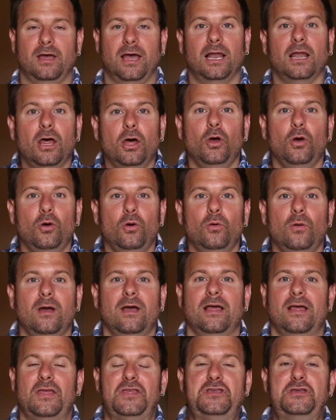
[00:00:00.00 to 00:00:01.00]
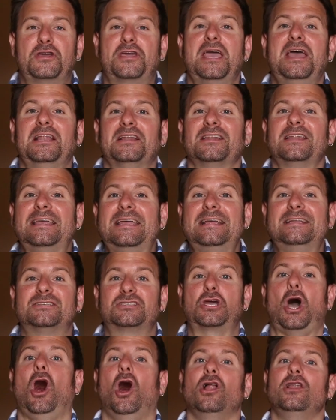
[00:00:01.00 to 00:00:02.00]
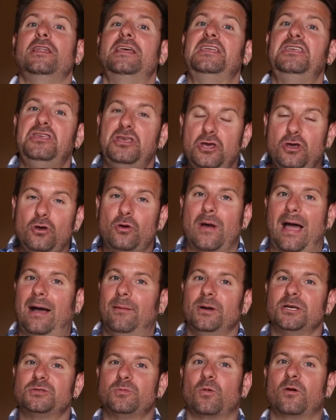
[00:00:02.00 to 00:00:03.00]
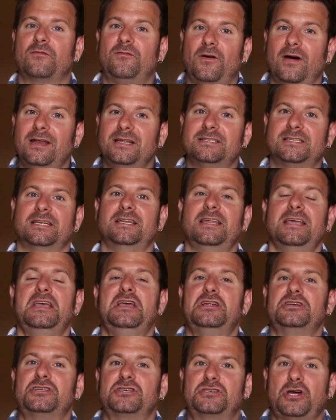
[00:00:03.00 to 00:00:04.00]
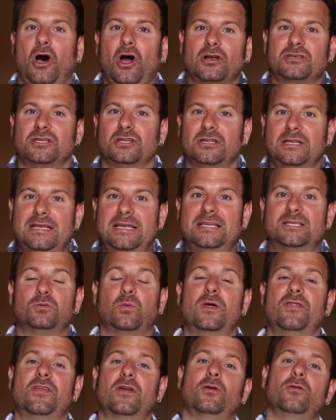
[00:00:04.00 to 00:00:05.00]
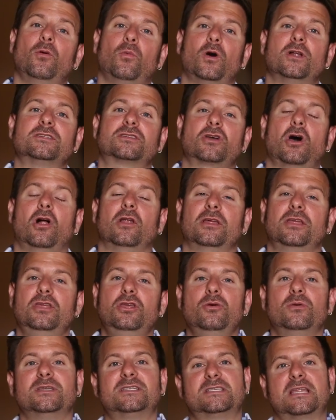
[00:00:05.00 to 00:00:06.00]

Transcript: Hello? You get leads calling you. How much more fun is it to talk to leads when they're the ones calling you